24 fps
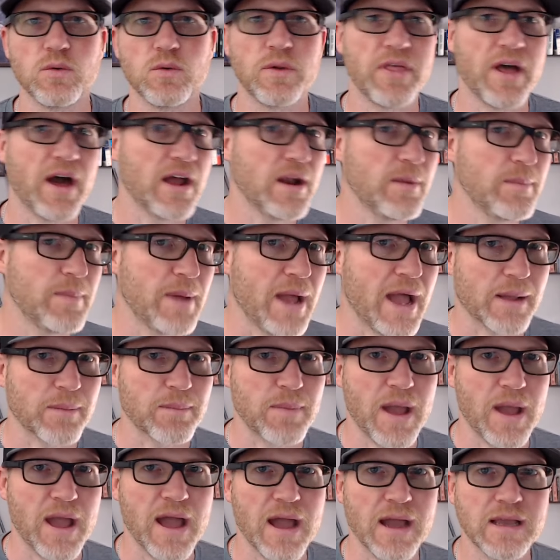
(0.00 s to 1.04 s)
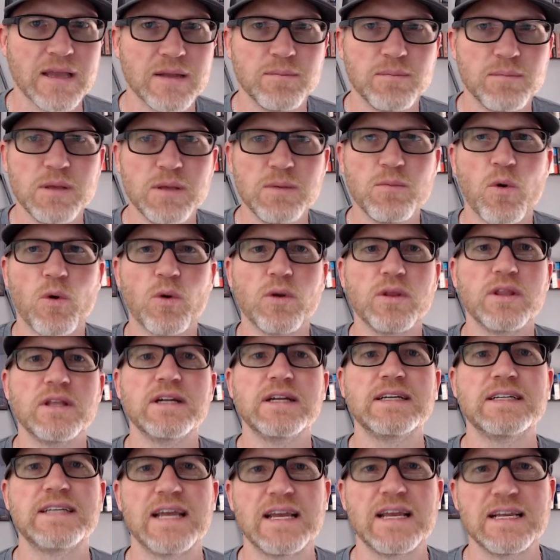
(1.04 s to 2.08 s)
without a backpack, and be more than
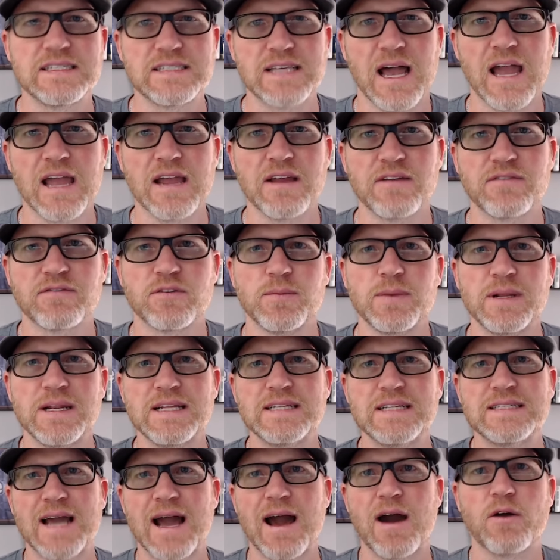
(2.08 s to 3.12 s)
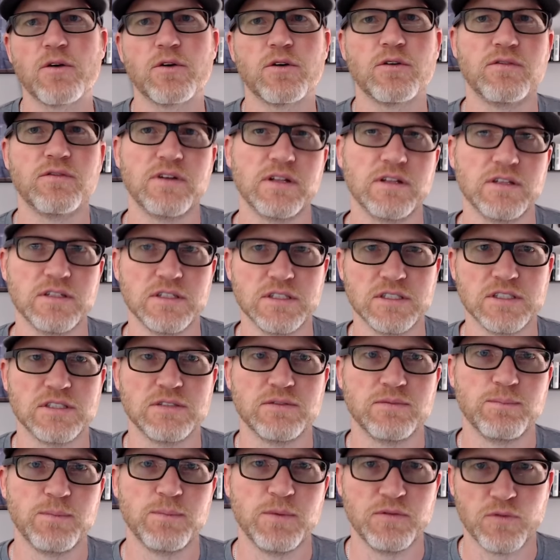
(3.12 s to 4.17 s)
a day's hike from any town or
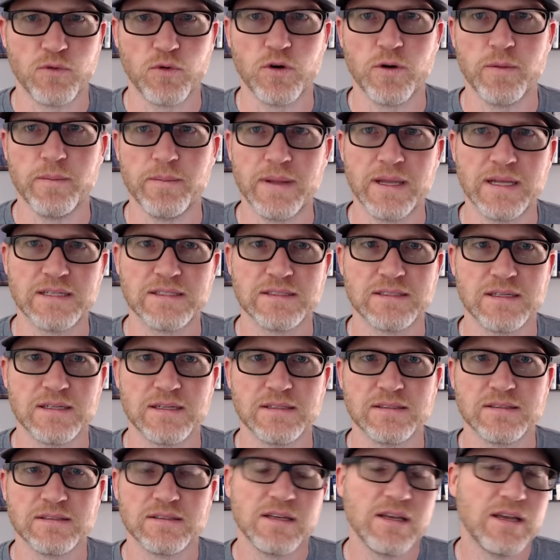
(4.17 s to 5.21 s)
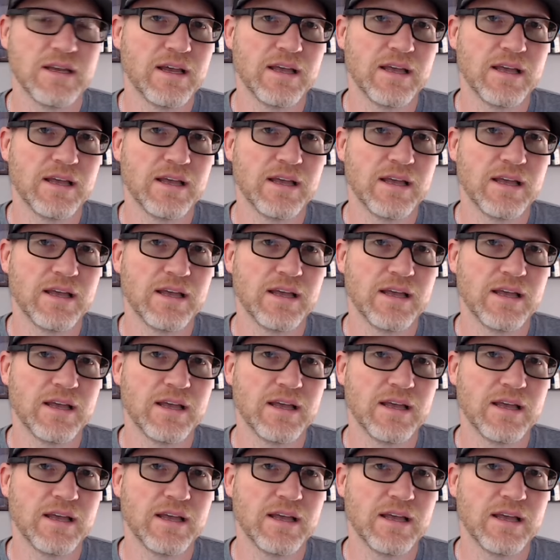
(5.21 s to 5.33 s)
village before it makes sense.